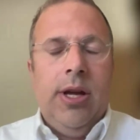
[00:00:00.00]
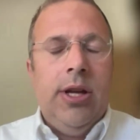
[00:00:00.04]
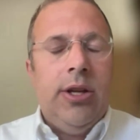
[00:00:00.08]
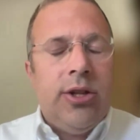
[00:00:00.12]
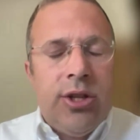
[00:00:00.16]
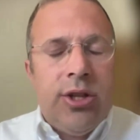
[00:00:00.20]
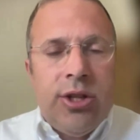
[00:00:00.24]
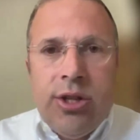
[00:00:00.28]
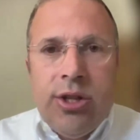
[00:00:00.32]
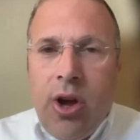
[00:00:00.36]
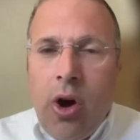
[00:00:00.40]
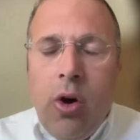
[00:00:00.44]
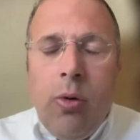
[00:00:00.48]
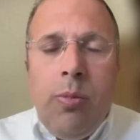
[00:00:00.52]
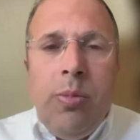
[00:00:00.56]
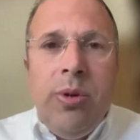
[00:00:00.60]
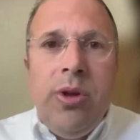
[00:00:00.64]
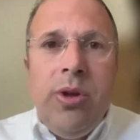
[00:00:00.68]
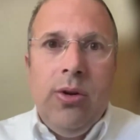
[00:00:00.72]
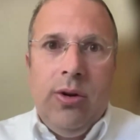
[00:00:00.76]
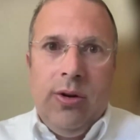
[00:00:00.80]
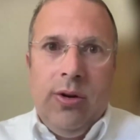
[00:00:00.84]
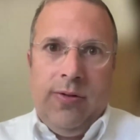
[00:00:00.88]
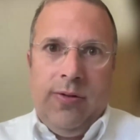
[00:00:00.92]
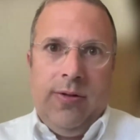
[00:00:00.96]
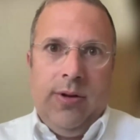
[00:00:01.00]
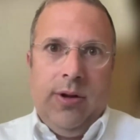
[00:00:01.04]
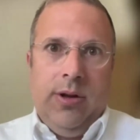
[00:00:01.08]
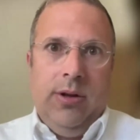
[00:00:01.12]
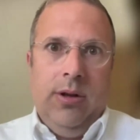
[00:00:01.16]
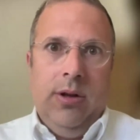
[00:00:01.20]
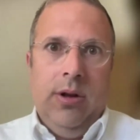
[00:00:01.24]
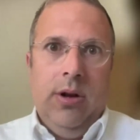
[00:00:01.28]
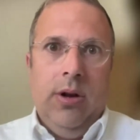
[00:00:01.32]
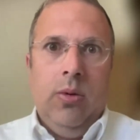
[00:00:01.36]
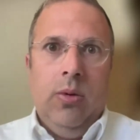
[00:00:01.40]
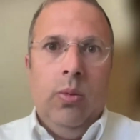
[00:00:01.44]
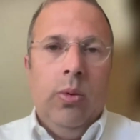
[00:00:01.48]
Is so
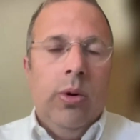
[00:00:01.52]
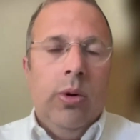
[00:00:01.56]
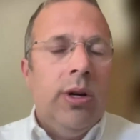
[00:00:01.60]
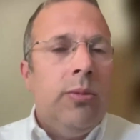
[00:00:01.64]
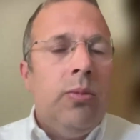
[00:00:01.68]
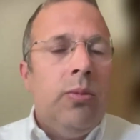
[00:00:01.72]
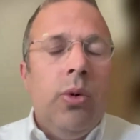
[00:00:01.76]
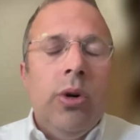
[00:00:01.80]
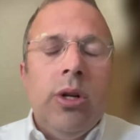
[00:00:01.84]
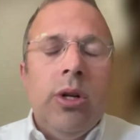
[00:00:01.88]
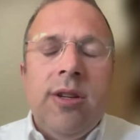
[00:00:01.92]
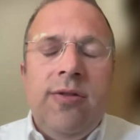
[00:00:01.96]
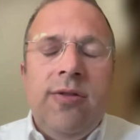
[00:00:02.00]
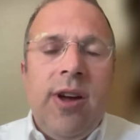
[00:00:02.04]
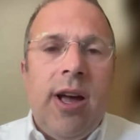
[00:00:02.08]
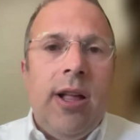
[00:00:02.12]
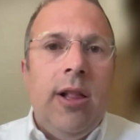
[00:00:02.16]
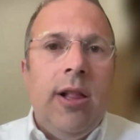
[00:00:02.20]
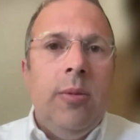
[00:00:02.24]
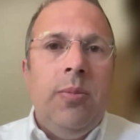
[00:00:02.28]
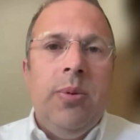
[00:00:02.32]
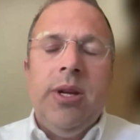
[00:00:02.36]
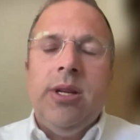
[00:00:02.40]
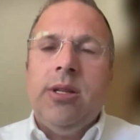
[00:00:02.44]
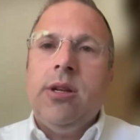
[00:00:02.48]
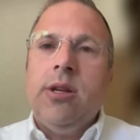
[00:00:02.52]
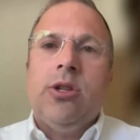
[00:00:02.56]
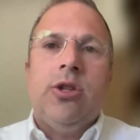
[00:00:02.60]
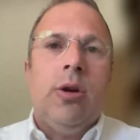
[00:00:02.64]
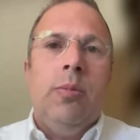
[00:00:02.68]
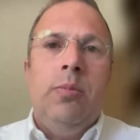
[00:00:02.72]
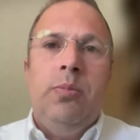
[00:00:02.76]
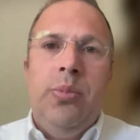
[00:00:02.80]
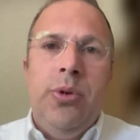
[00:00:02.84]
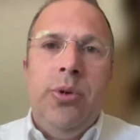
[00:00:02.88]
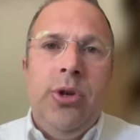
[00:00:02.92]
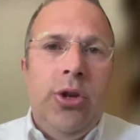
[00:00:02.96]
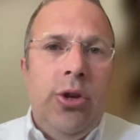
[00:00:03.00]
beautiful. We're developing such
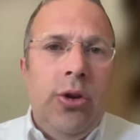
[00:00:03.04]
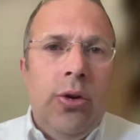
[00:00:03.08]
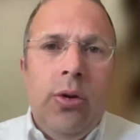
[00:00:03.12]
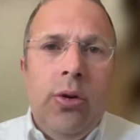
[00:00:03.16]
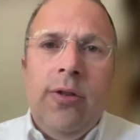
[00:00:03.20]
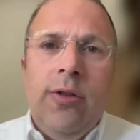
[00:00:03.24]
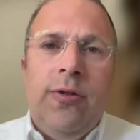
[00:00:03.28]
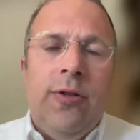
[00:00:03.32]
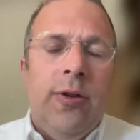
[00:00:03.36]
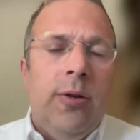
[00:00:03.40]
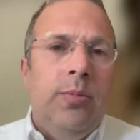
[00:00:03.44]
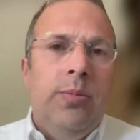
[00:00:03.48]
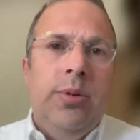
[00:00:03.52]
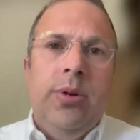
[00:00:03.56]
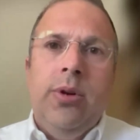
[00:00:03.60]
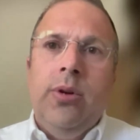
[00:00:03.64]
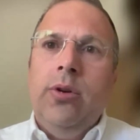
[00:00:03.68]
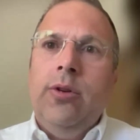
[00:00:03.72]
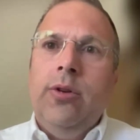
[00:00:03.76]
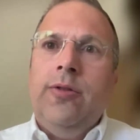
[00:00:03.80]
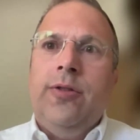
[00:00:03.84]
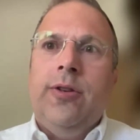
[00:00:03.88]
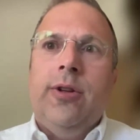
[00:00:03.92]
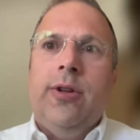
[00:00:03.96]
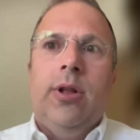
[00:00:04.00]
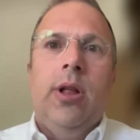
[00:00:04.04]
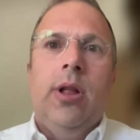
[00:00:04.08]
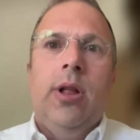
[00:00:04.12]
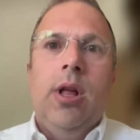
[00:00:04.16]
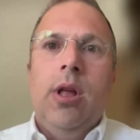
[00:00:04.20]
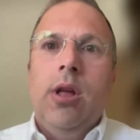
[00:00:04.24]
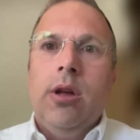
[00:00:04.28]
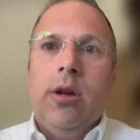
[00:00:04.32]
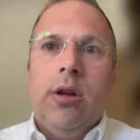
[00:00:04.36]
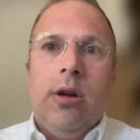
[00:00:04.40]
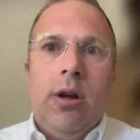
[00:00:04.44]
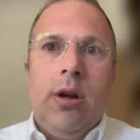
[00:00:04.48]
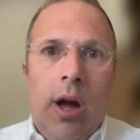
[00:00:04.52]
a beautiful, beautiful
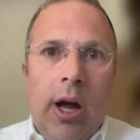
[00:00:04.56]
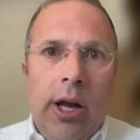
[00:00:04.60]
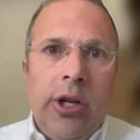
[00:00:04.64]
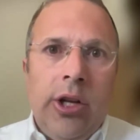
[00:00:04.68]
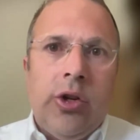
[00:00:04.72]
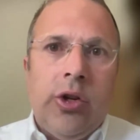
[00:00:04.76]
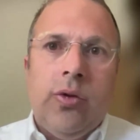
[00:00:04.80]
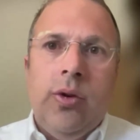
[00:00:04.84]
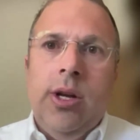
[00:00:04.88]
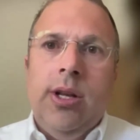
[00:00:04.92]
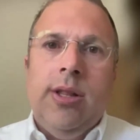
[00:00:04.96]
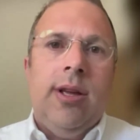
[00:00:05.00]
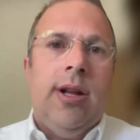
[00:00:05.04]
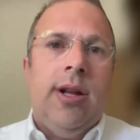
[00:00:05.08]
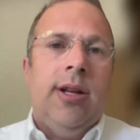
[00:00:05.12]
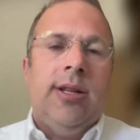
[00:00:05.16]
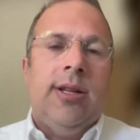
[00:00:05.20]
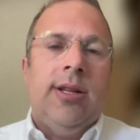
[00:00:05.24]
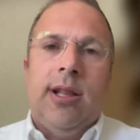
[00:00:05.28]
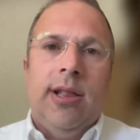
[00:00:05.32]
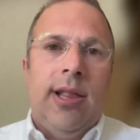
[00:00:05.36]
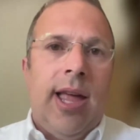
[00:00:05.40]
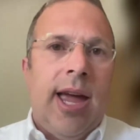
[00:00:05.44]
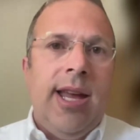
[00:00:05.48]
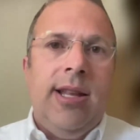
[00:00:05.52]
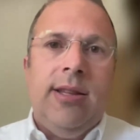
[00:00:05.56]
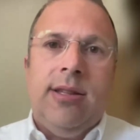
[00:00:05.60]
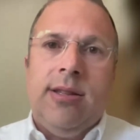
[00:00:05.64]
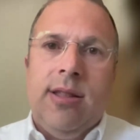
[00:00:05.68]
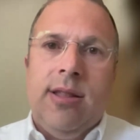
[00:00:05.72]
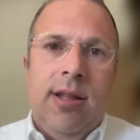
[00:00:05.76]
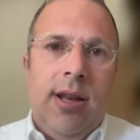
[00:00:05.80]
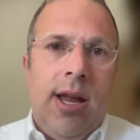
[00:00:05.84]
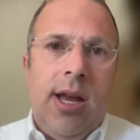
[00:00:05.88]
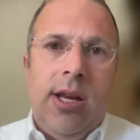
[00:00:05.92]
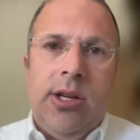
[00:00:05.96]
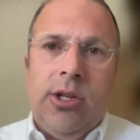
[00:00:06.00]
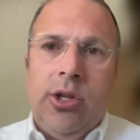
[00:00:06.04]
country that is a light
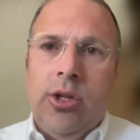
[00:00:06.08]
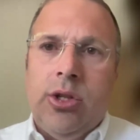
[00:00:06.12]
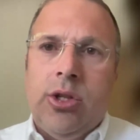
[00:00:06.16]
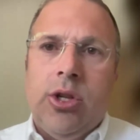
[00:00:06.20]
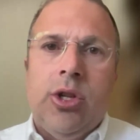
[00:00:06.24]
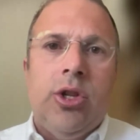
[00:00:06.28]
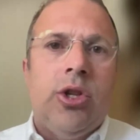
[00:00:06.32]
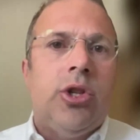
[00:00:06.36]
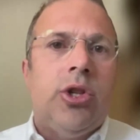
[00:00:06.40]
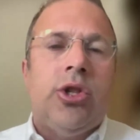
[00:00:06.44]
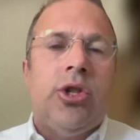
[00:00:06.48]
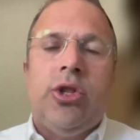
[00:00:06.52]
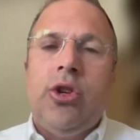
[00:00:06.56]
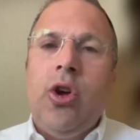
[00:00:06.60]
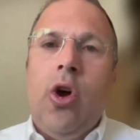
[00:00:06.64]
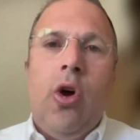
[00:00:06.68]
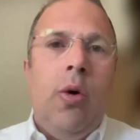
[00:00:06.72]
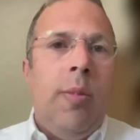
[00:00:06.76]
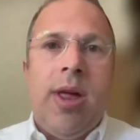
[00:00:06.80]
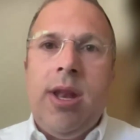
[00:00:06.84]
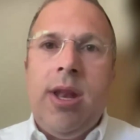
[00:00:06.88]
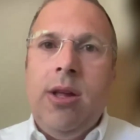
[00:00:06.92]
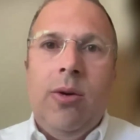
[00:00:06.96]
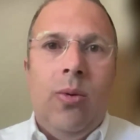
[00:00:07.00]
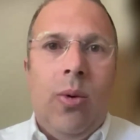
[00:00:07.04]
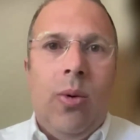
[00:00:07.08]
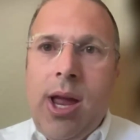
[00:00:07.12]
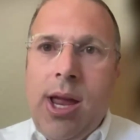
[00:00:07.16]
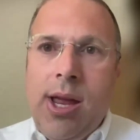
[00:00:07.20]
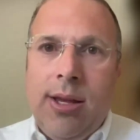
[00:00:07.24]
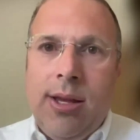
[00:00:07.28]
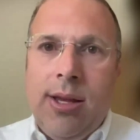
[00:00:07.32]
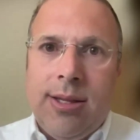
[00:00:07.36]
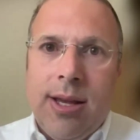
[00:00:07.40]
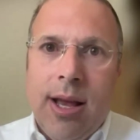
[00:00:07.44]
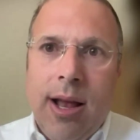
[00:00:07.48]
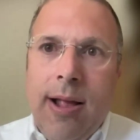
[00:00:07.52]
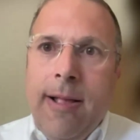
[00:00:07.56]
to the nations in so many
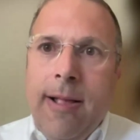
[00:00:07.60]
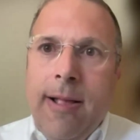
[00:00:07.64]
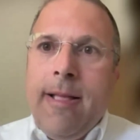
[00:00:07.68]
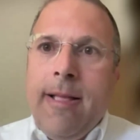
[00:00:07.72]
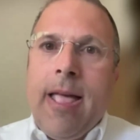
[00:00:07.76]
ways.